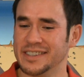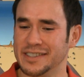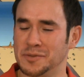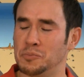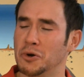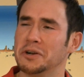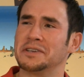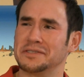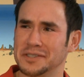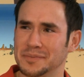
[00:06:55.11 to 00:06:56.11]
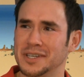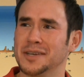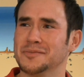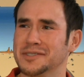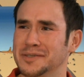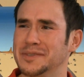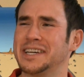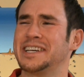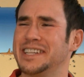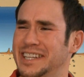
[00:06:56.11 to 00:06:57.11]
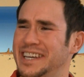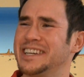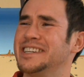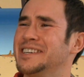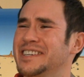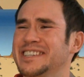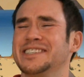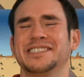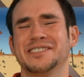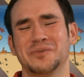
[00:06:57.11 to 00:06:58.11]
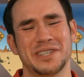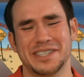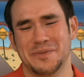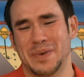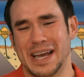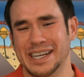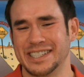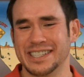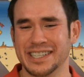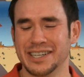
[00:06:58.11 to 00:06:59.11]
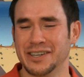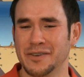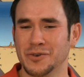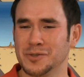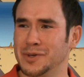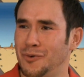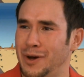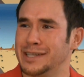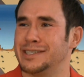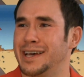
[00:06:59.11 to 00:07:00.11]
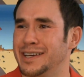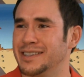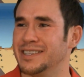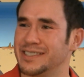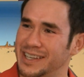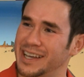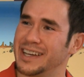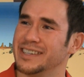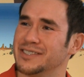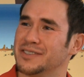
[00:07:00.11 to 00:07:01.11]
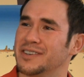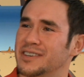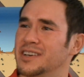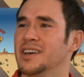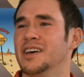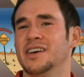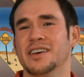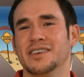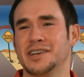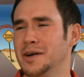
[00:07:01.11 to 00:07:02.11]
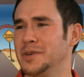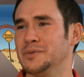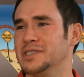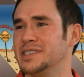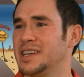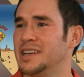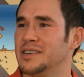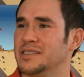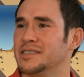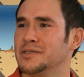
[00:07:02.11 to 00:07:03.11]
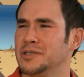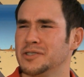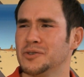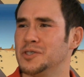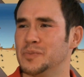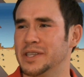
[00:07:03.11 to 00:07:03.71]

it's boring sometimes. I'm not gonna lie, you know, it just wasn't a passion, you know. I've always been a wise guy on the side, so comedy was just kind of, it's always